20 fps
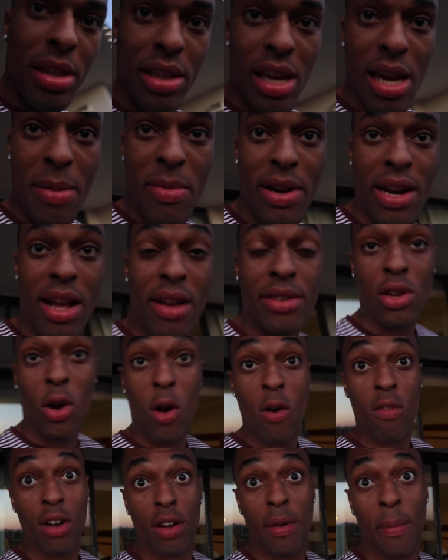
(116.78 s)
this camera right now, it's
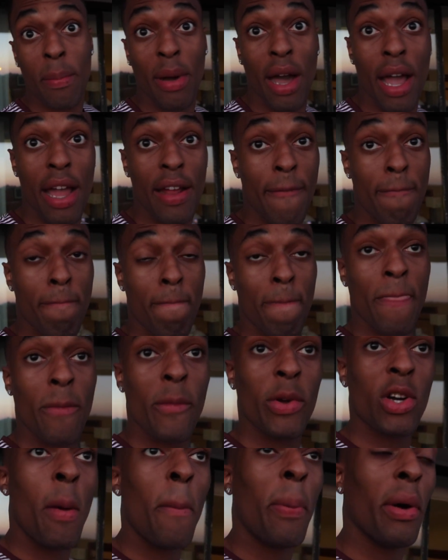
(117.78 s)
over. But
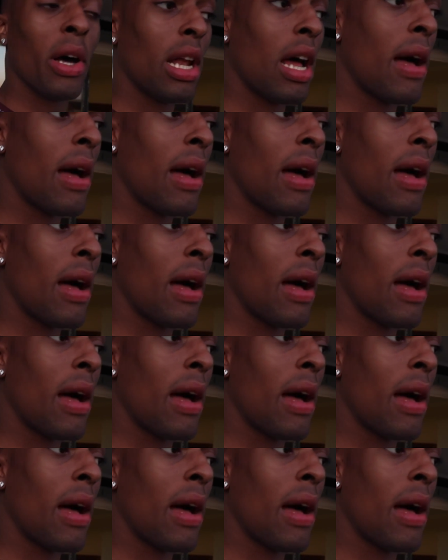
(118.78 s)
we're gonna pull